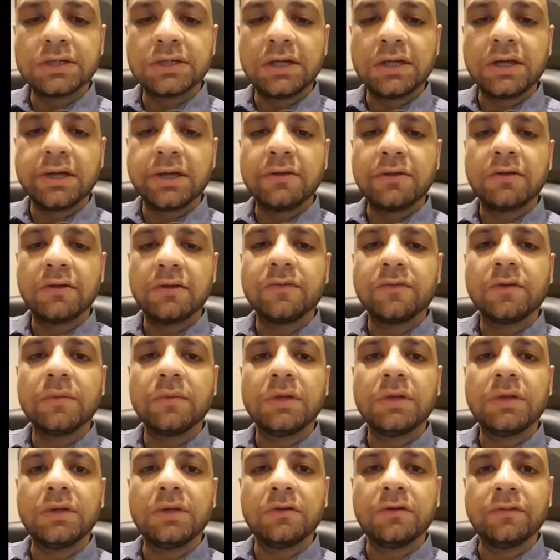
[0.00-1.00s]
either from
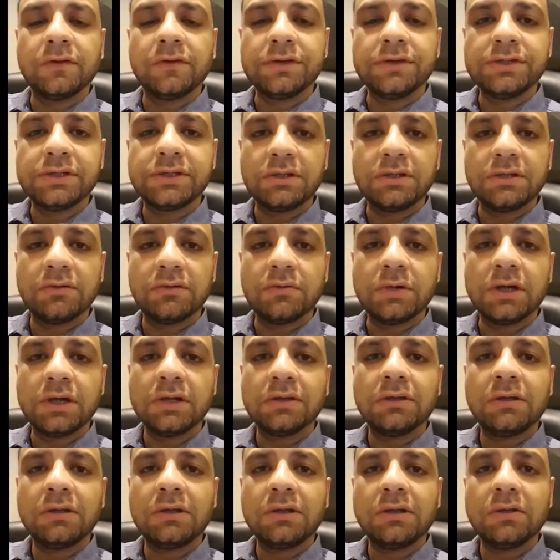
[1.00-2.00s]
the university
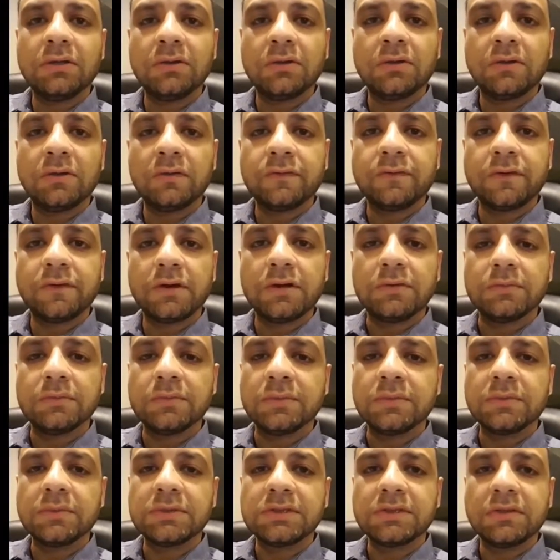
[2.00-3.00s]
directly or
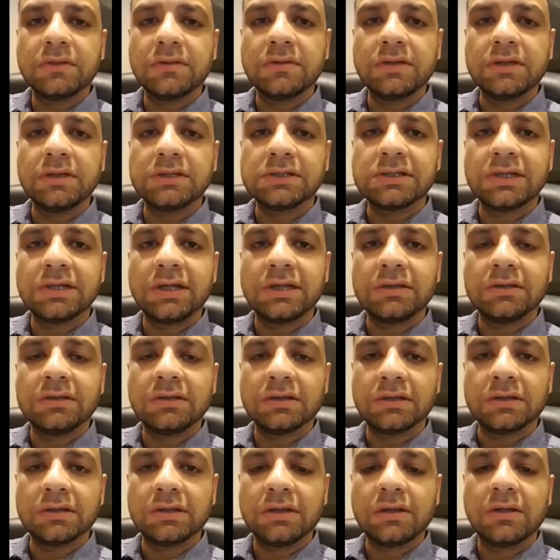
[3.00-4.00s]
from things like
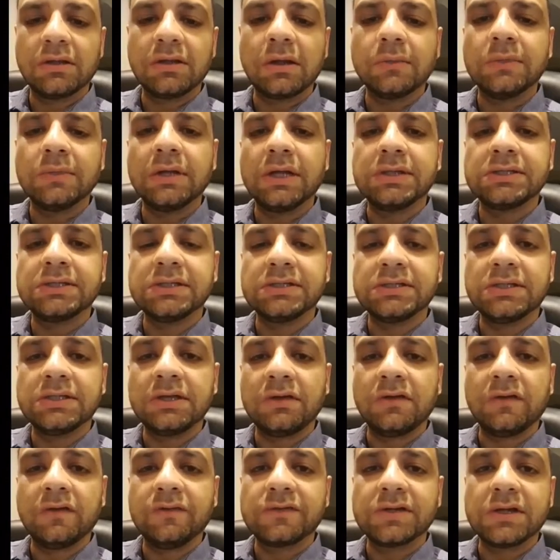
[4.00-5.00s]
King Abdulaziz City
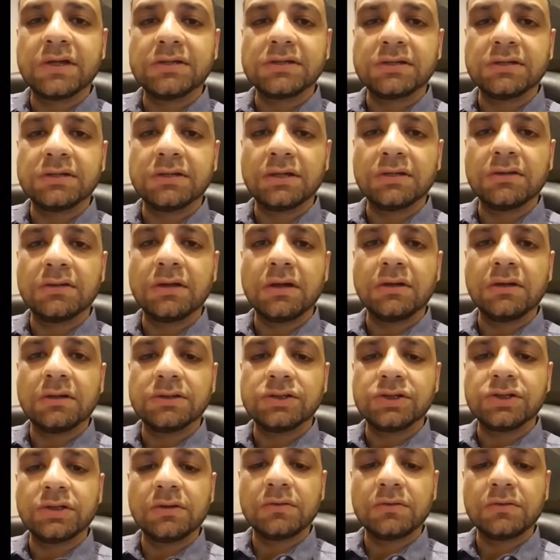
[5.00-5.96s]
of Science and Technology.